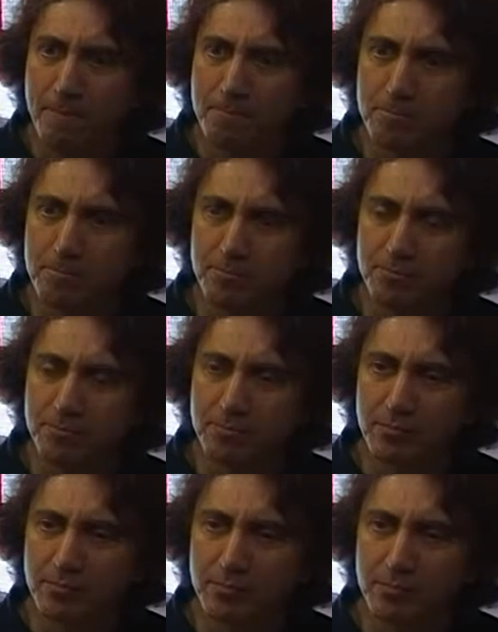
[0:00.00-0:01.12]
Same with
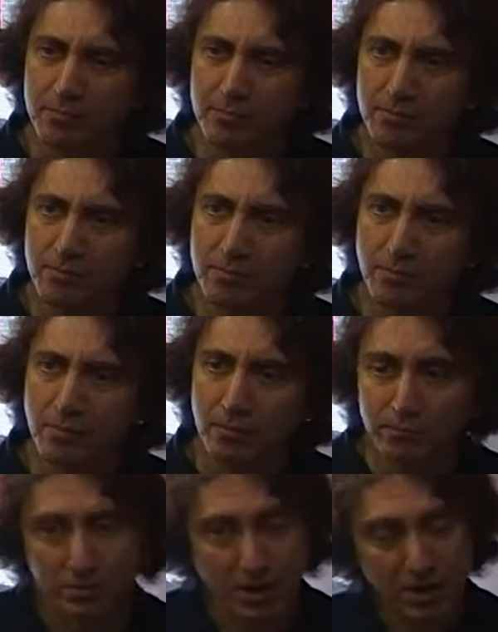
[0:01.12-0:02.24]
snowflakes.
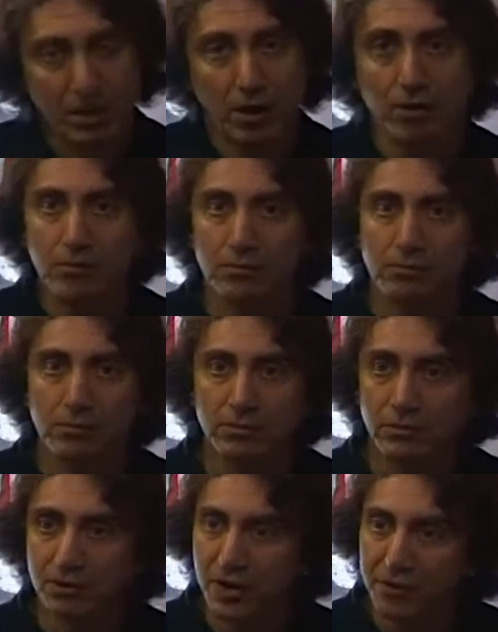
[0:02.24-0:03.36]
There you go.
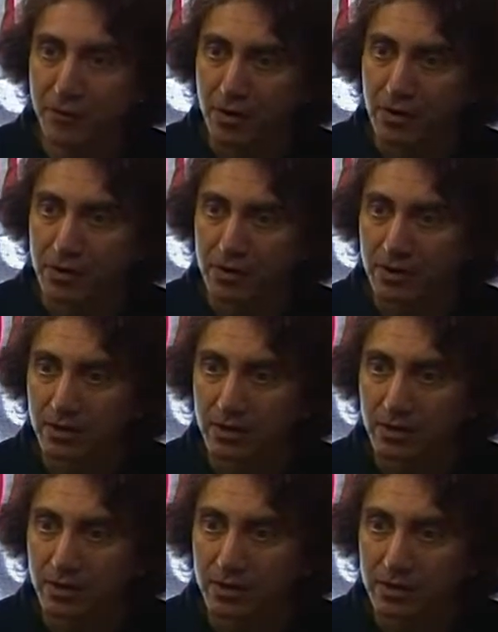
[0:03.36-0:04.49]
They're different.
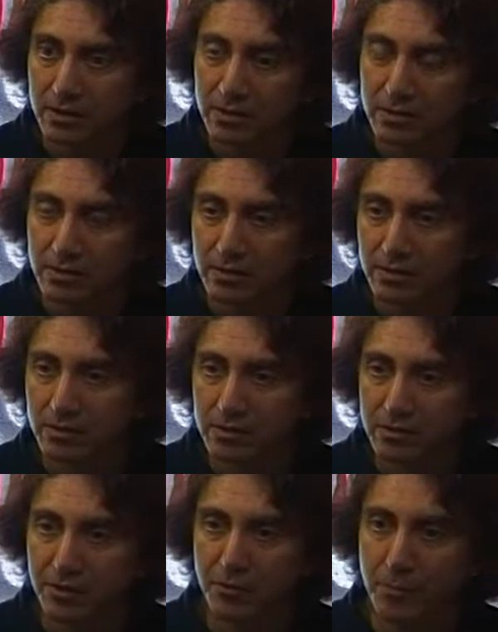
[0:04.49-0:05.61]
Everyone
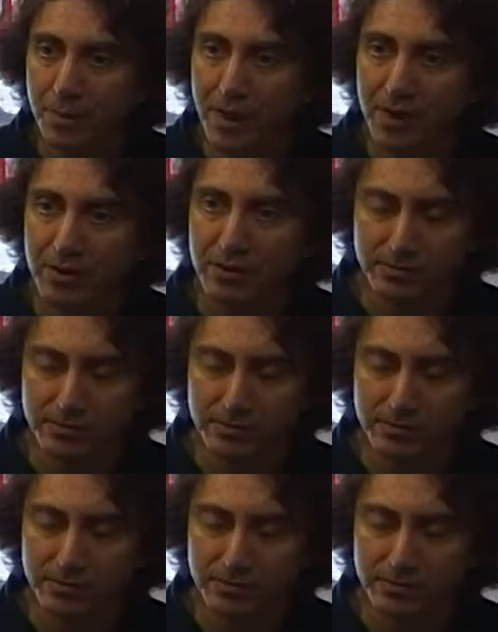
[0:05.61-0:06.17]
different. Different pattern.